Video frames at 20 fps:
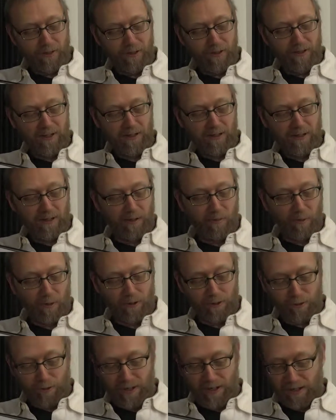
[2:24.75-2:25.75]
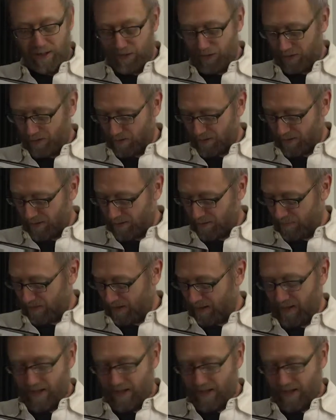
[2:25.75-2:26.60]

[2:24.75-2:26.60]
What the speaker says: You get a little more grays showing up.